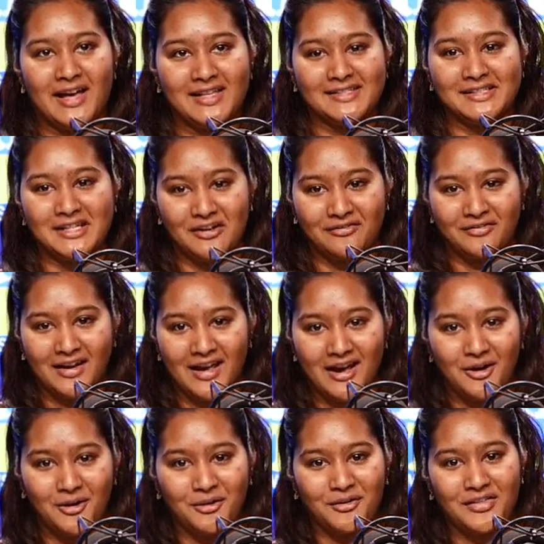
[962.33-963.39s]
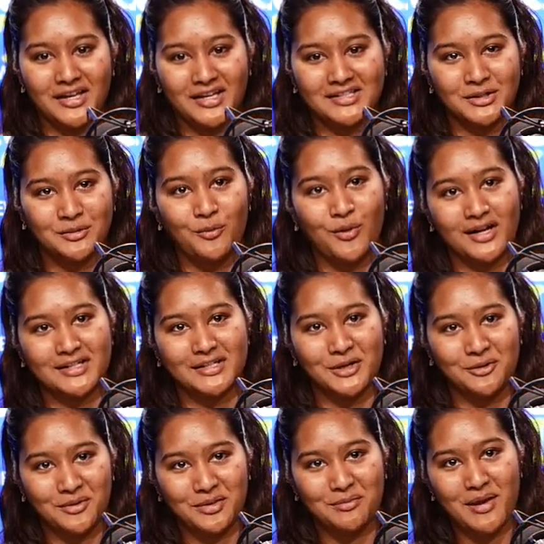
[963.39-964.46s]
stuff now that you didn't want to deal
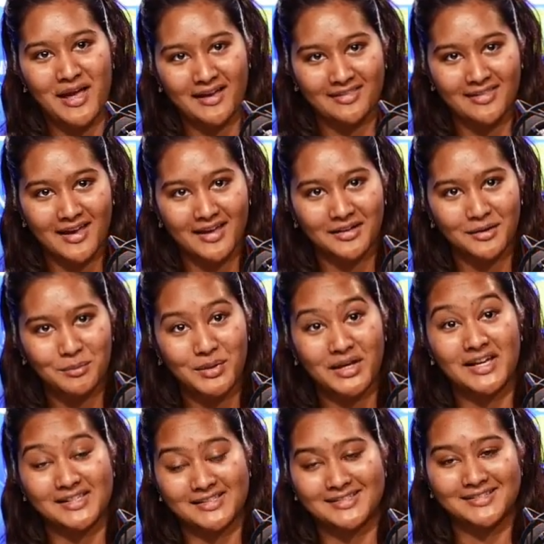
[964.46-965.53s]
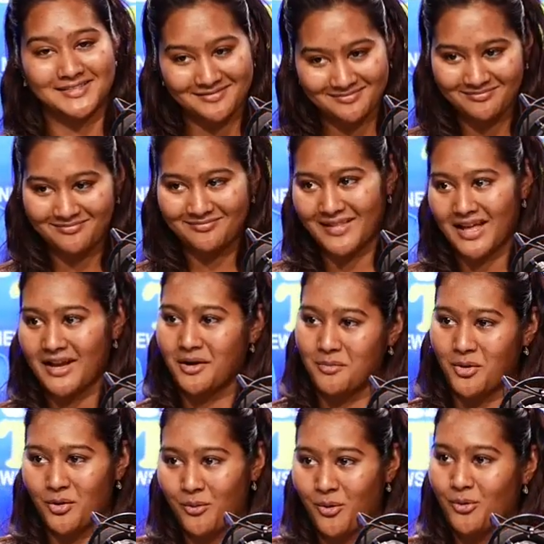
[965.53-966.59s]
with back then, because now you're
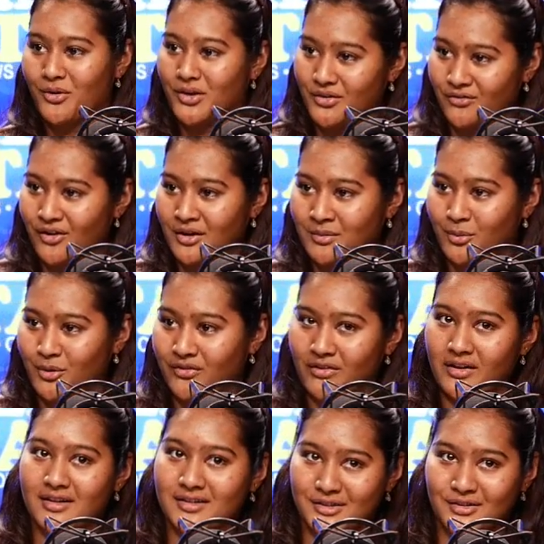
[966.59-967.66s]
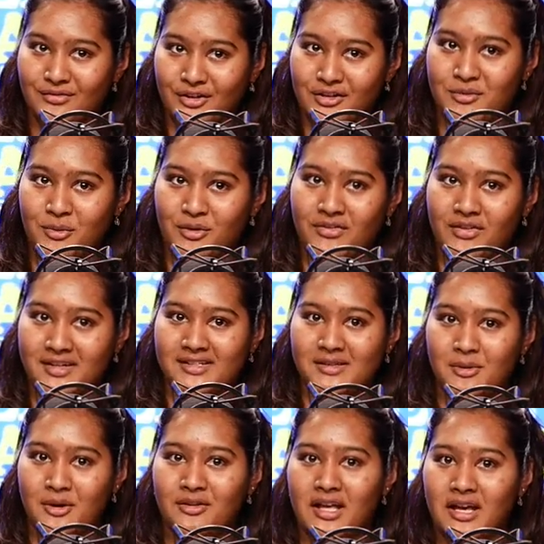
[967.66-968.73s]
more woke. You've heard more things. You've learned more things
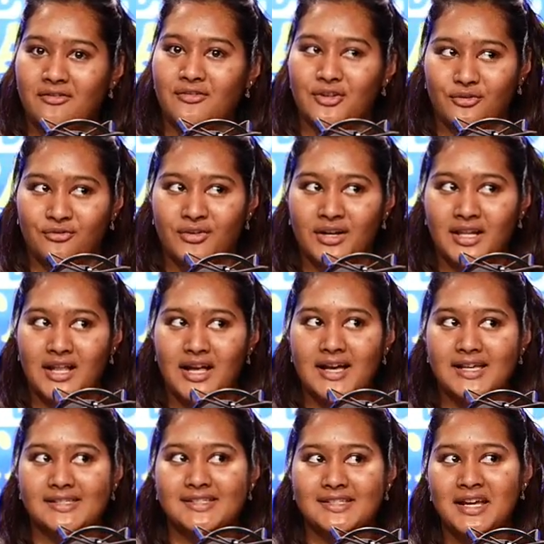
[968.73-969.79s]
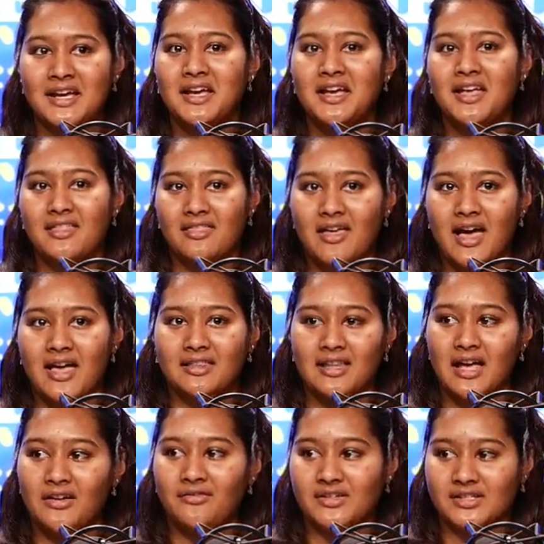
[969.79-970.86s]
about life, and you've realized that
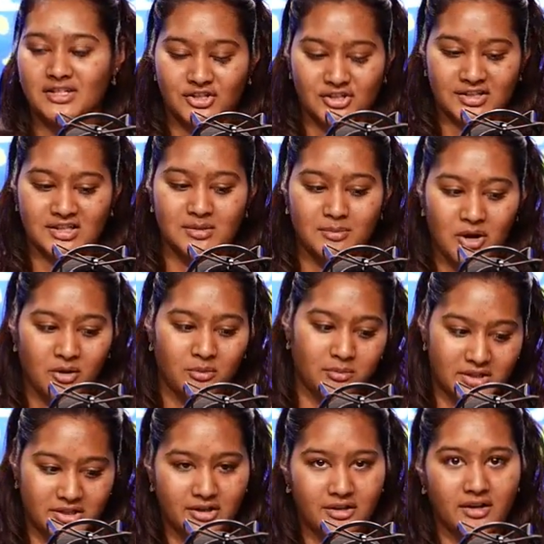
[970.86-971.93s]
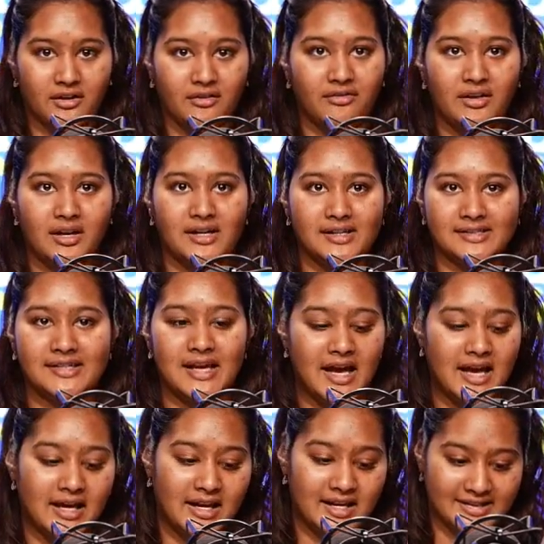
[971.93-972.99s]
life isn't just about material things
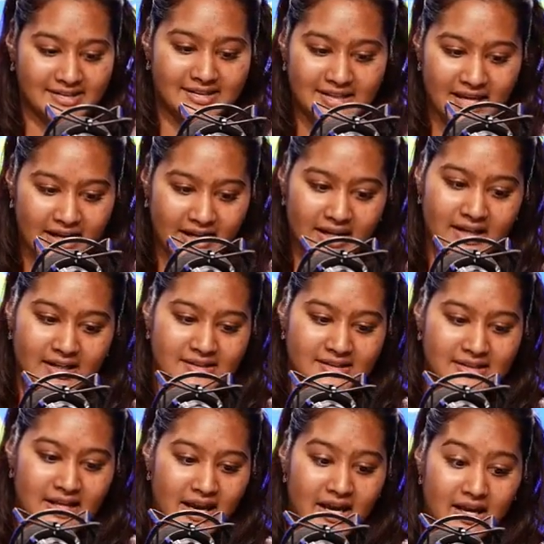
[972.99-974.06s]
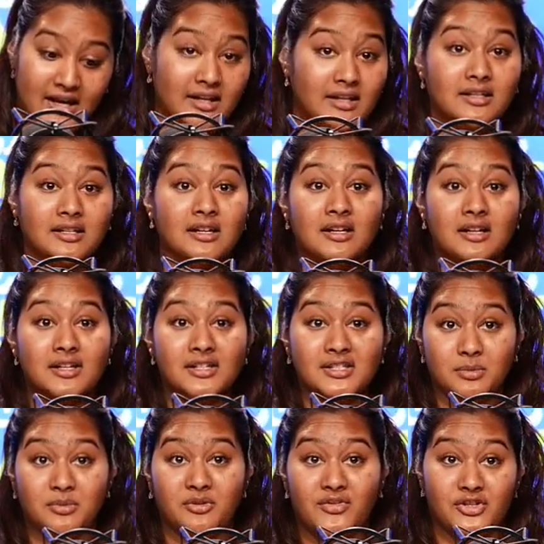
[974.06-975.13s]
and aesthetics and
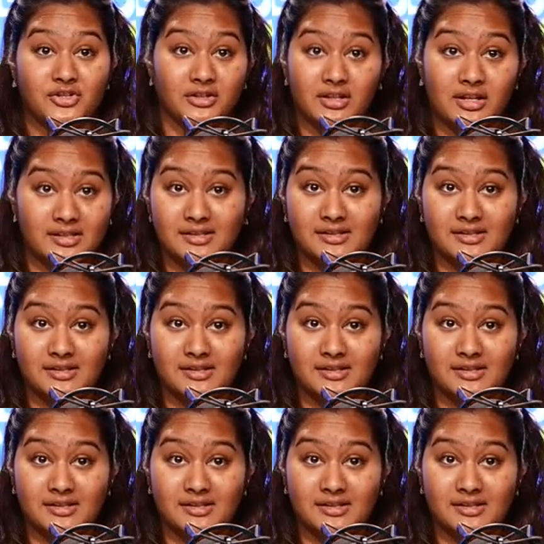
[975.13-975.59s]
superficialness.